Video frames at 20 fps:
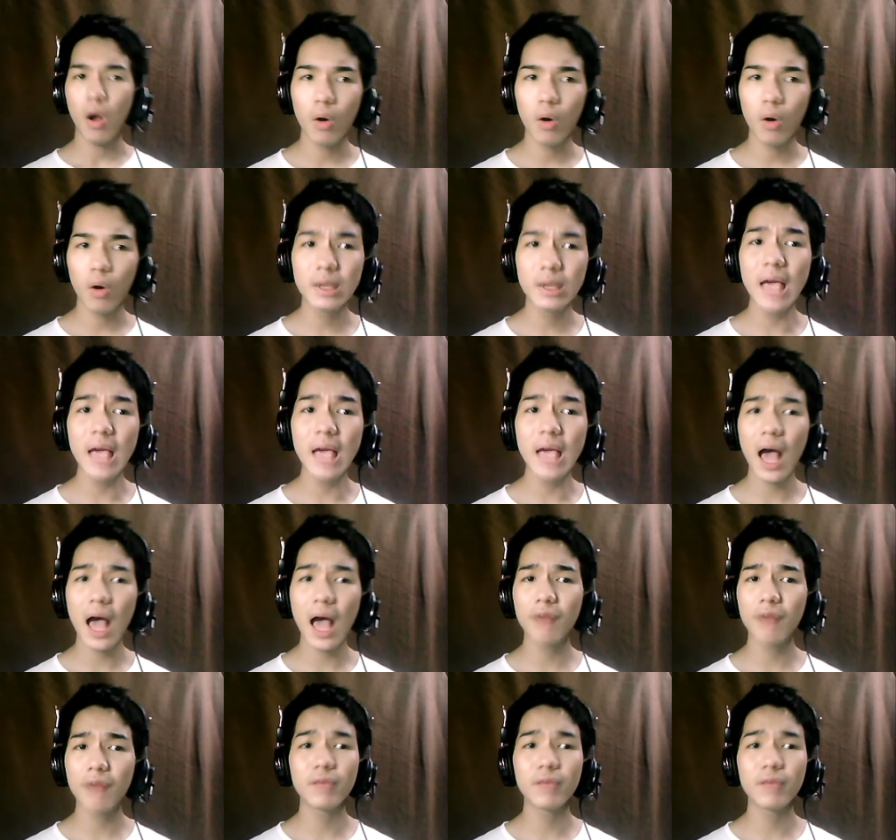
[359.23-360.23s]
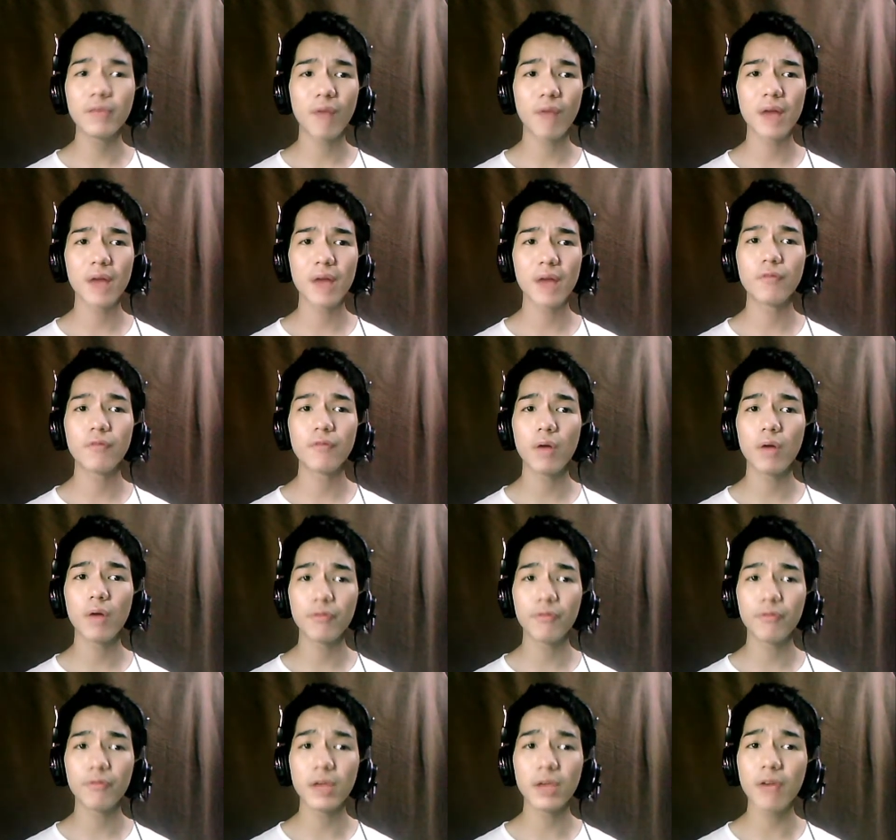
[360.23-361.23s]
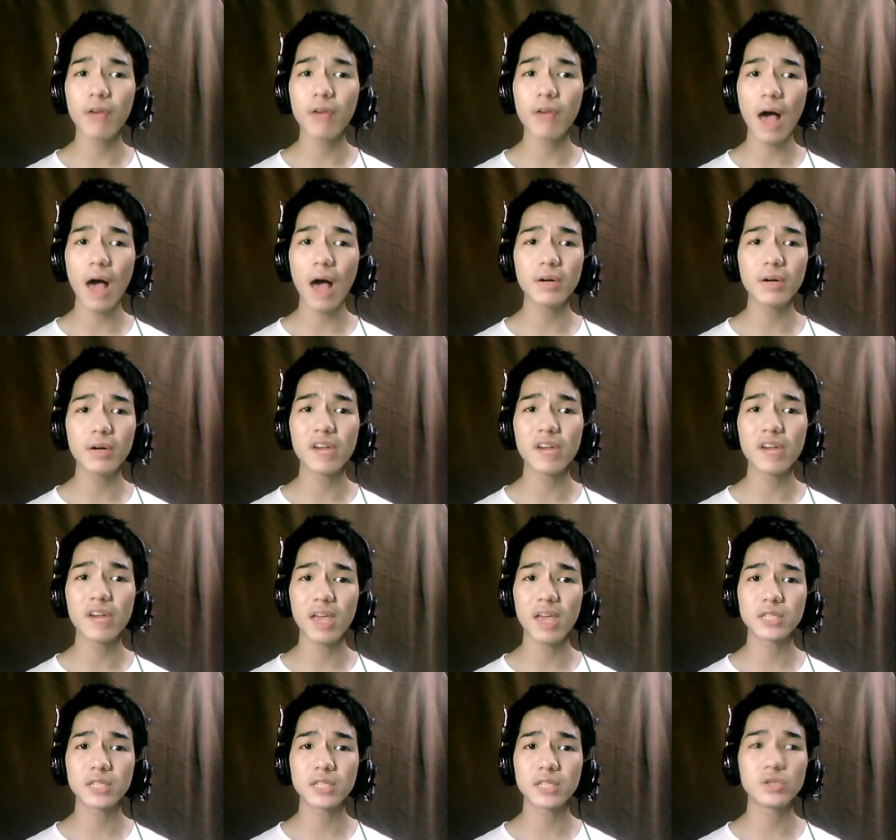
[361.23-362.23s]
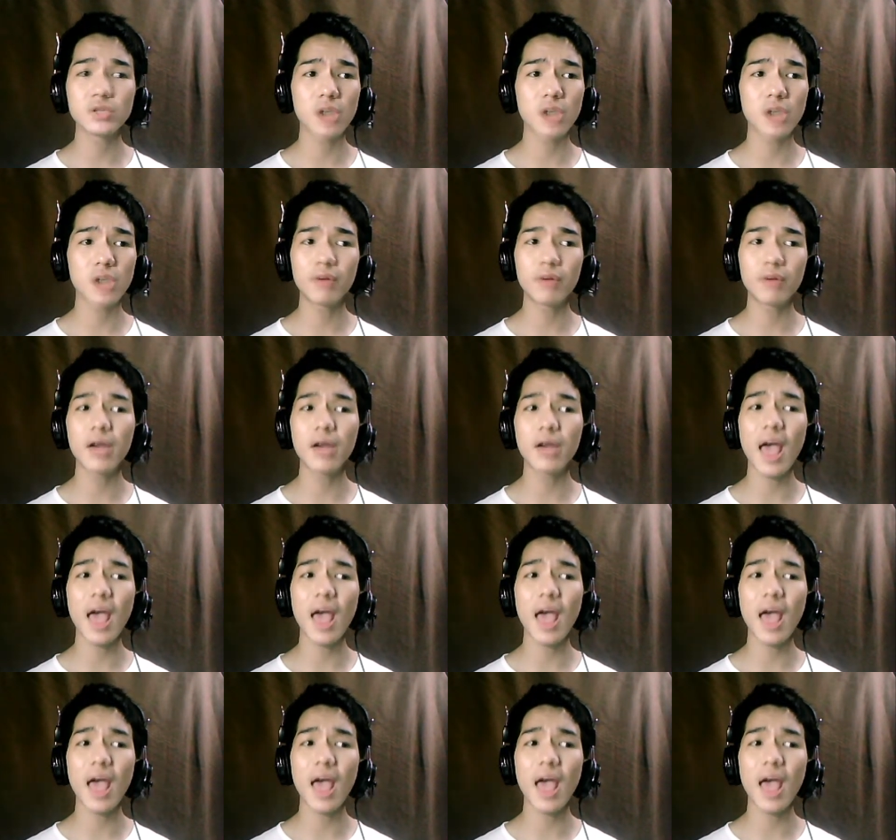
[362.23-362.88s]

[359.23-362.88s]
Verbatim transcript: only having one for three hour a day to shower